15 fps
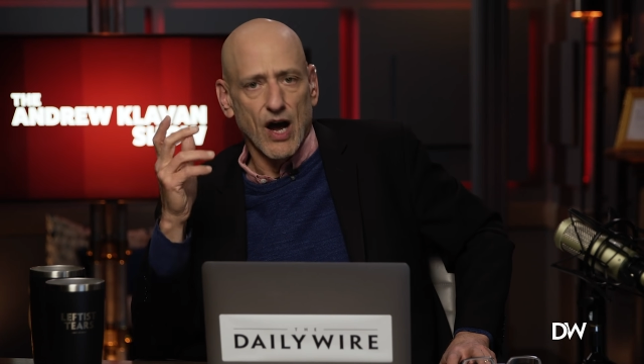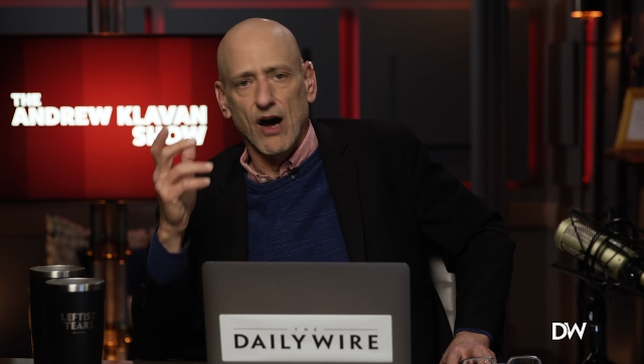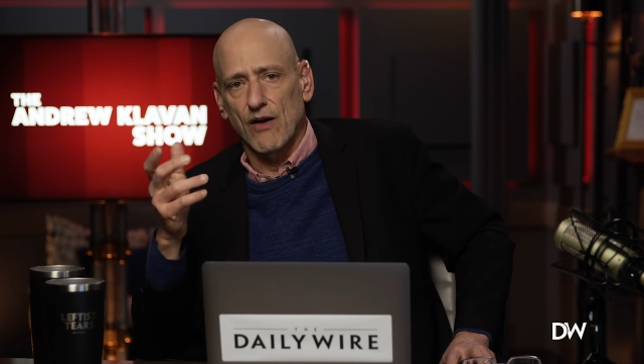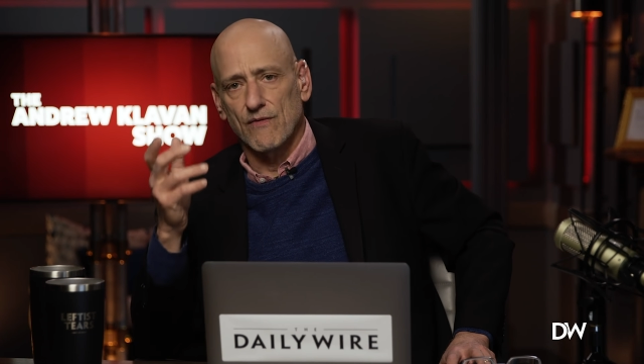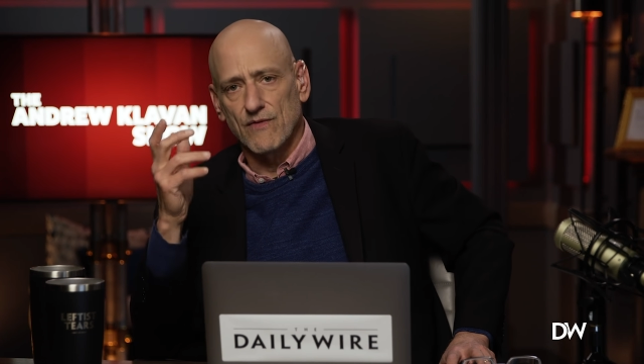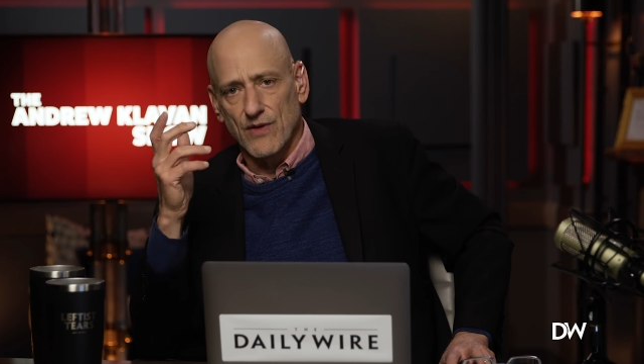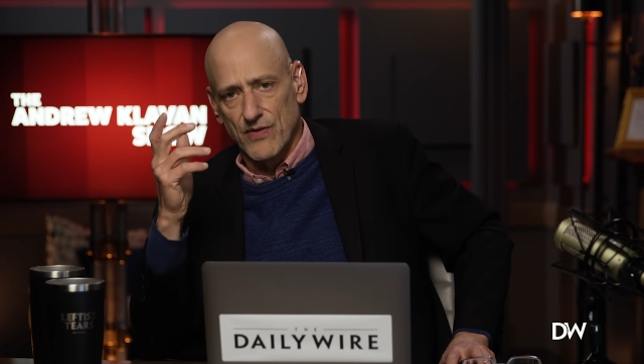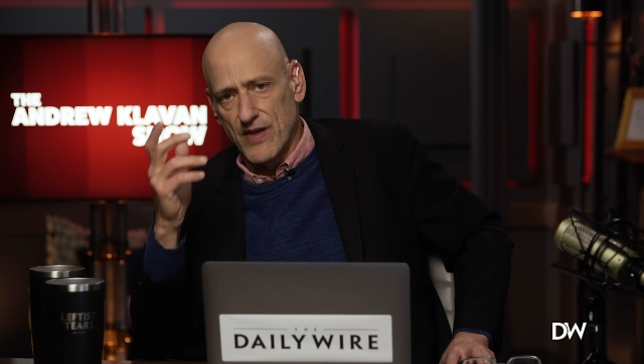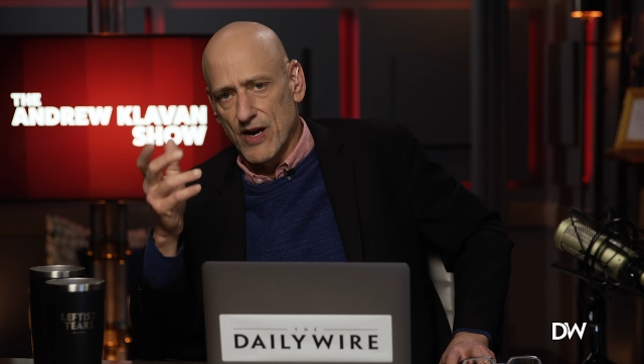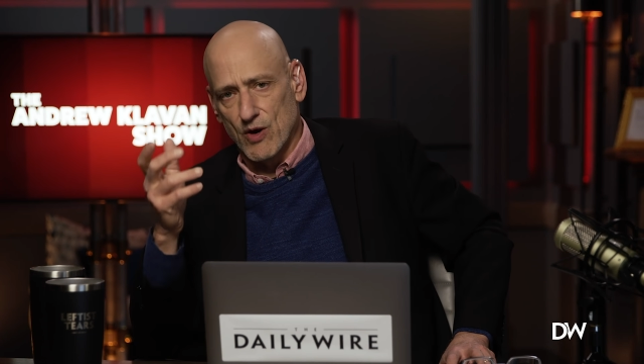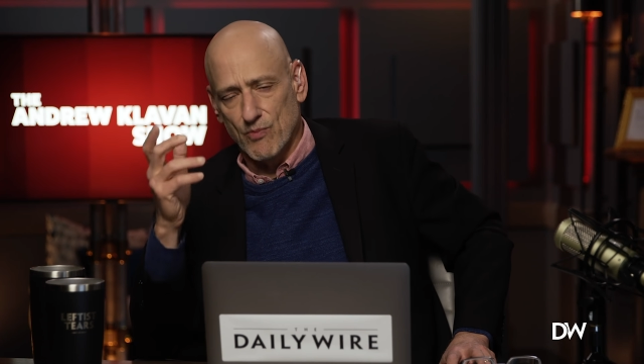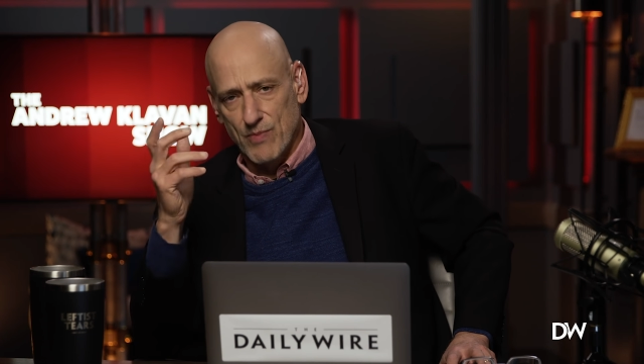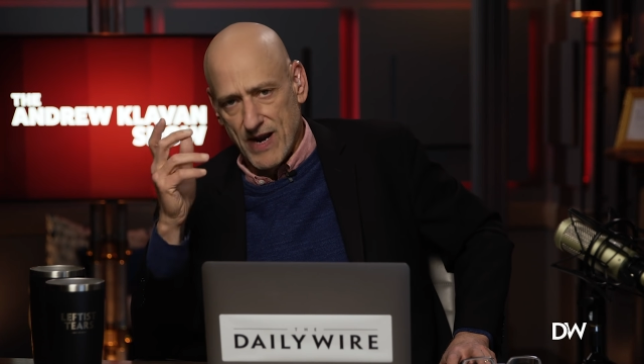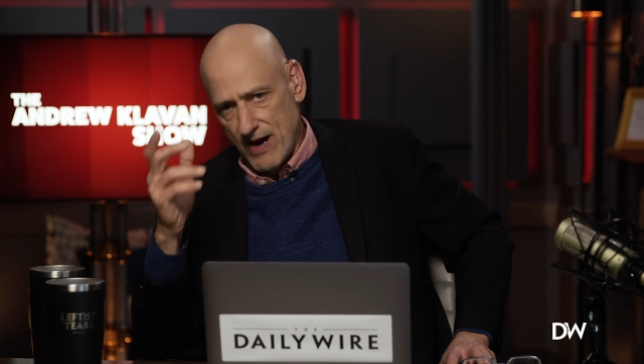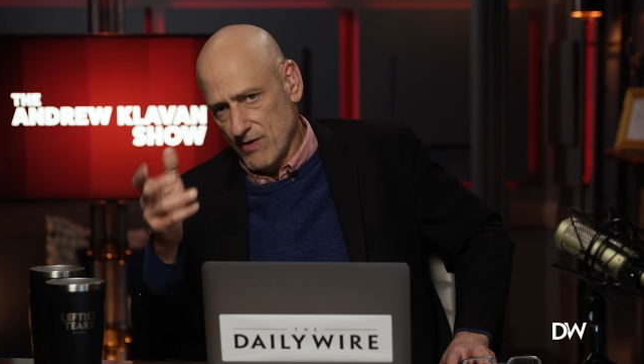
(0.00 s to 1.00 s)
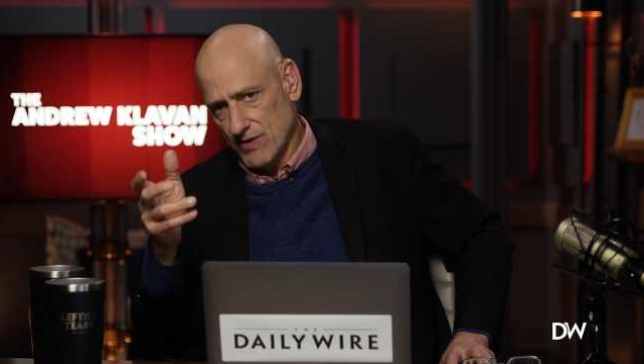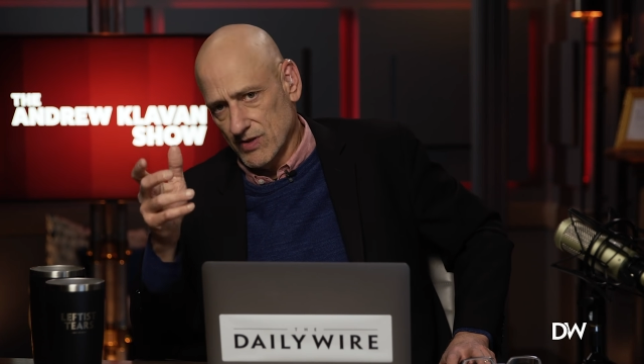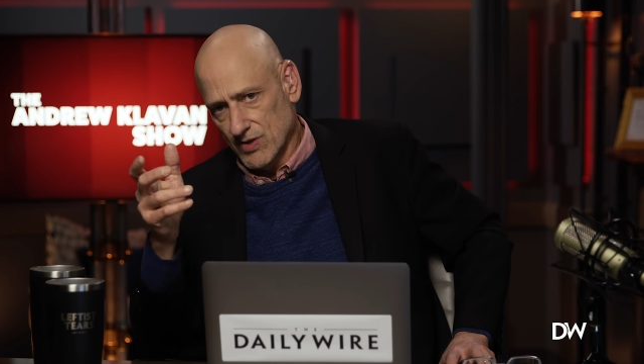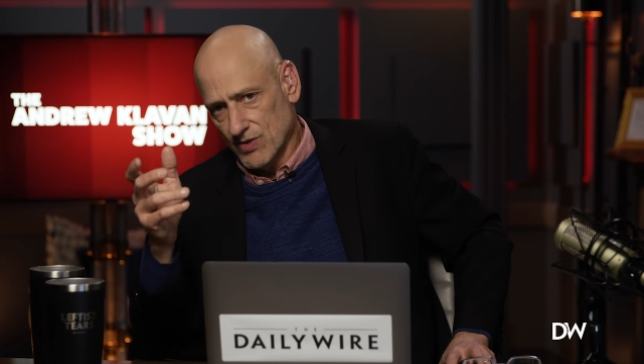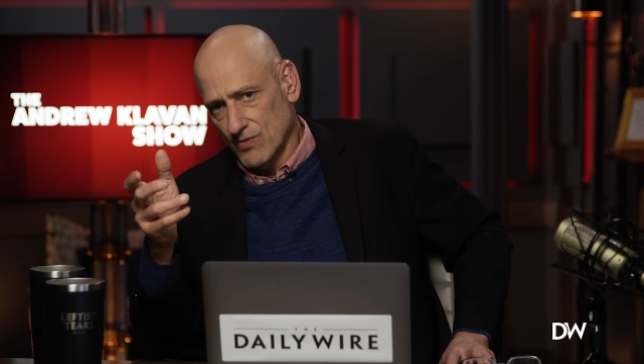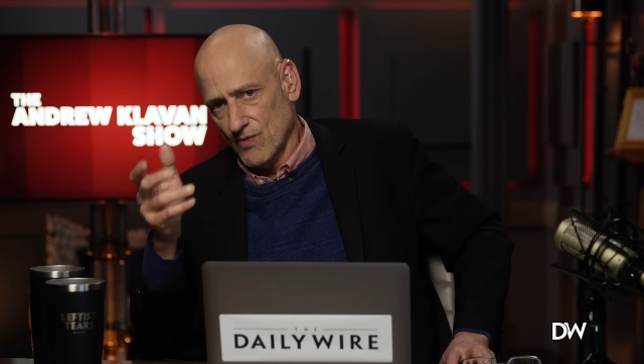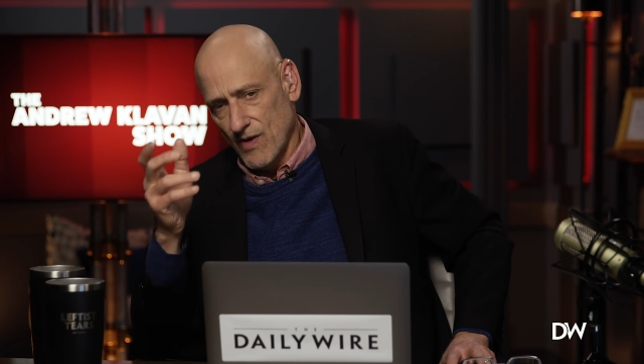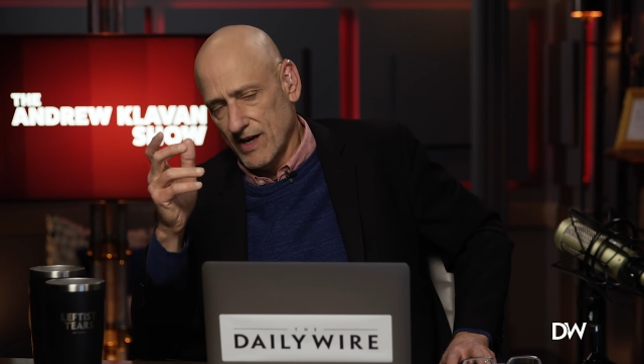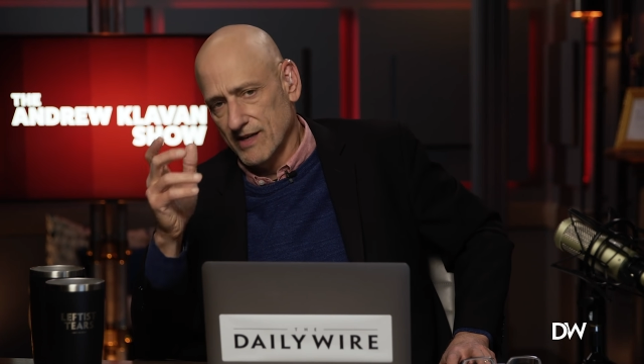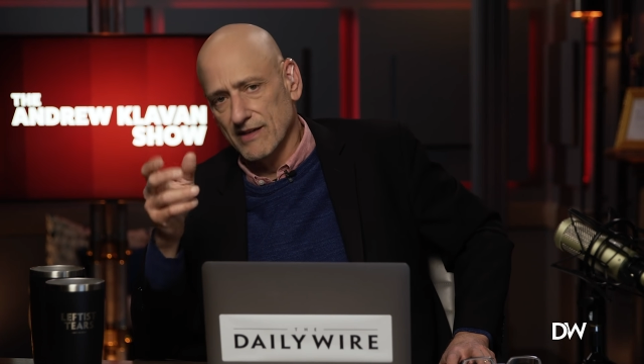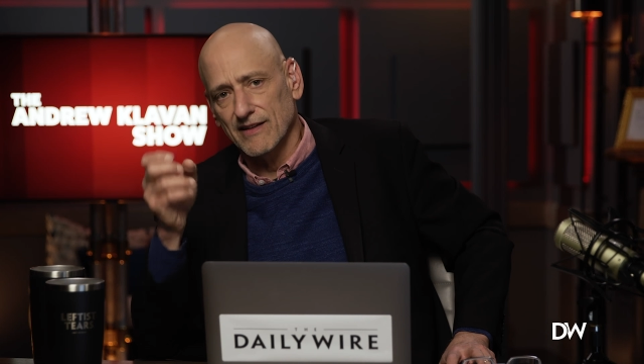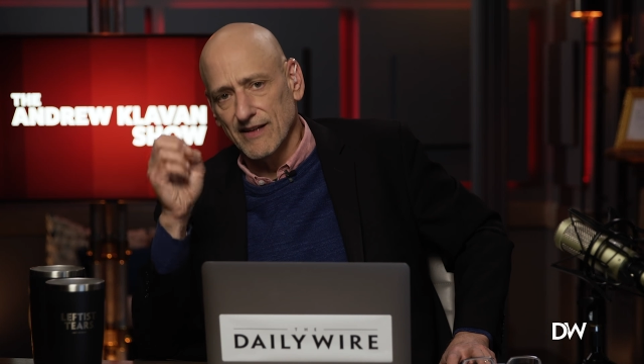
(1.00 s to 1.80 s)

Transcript: of their parents, right?